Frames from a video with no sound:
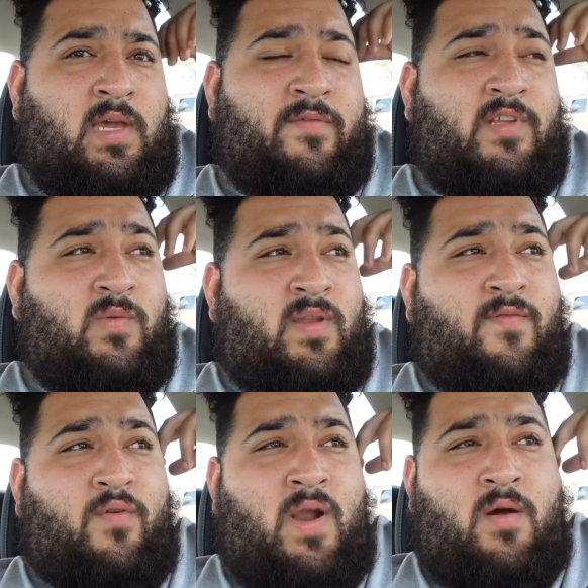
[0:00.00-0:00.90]
every
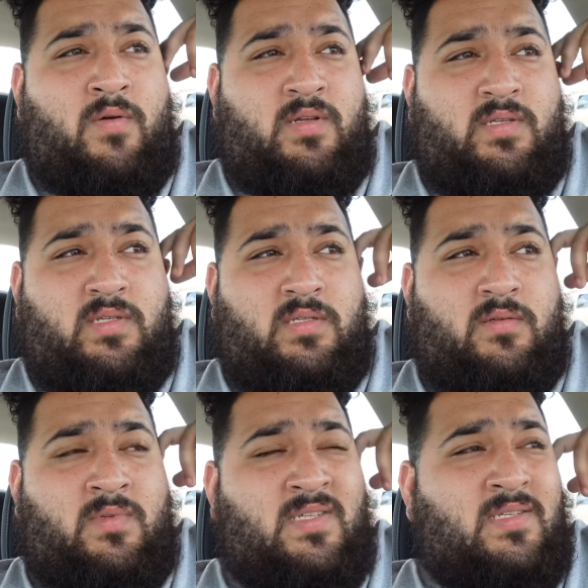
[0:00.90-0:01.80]
24 hours,
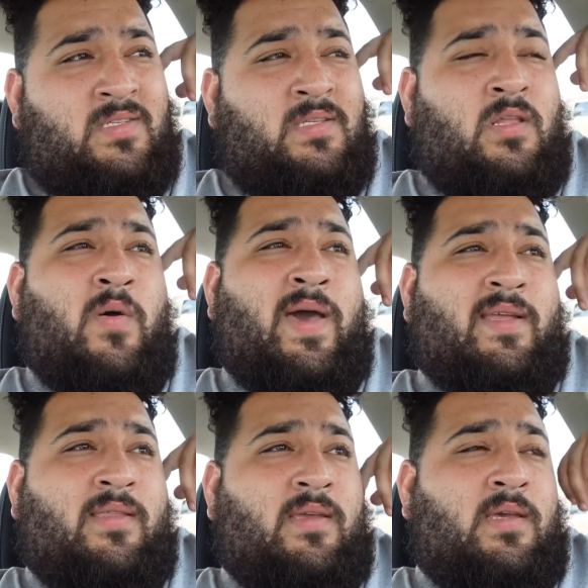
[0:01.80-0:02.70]
which is a slow
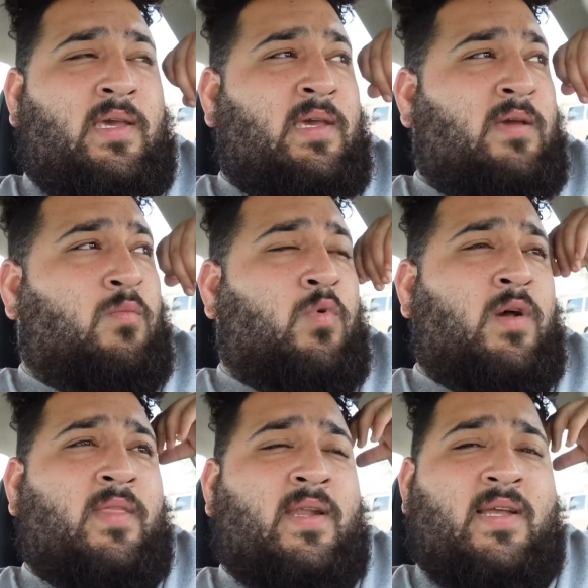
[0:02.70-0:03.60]
acting, and
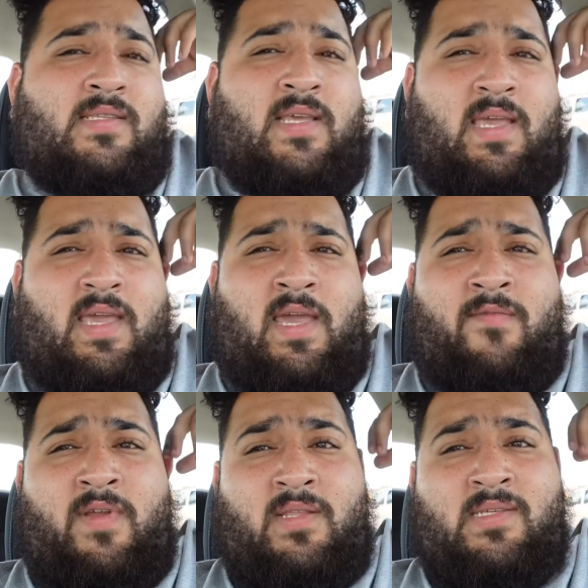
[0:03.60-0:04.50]
one that I take
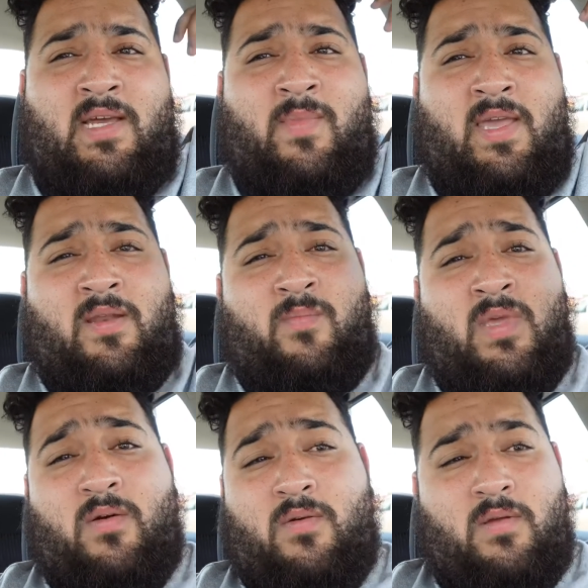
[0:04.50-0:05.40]
every time I eat a
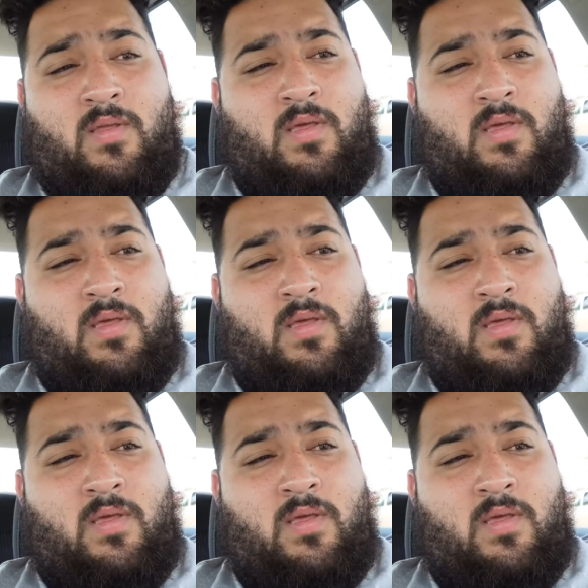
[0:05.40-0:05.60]
meal.